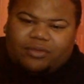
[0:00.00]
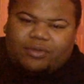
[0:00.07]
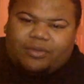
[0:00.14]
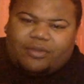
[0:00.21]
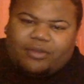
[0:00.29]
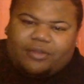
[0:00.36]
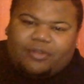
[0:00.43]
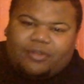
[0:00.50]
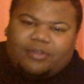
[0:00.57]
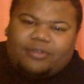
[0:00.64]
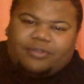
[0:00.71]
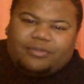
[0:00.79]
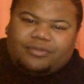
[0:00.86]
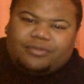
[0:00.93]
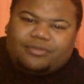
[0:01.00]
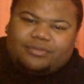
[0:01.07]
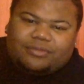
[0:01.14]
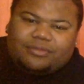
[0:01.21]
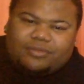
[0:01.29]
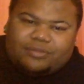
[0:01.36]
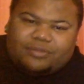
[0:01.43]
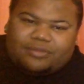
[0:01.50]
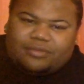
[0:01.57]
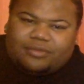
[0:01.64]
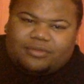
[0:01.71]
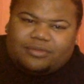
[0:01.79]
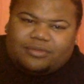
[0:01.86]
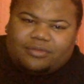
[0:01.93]

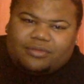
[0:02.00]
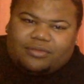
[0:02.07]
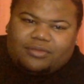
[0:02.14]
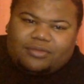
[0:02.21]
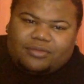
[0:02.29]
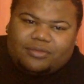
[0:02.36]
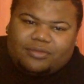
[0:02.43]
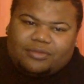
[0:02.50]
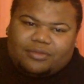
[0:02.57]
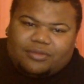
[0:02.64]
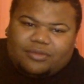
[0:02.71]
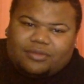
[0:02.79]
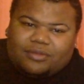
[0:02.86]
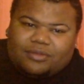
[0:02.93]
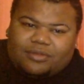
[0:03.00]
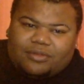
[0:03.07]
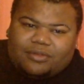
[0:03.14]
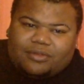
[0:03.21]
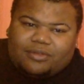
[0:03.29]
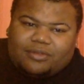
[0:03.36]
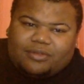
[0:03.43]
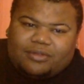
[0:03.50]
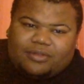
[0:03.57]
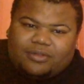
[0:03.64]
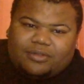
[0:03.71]
(silent)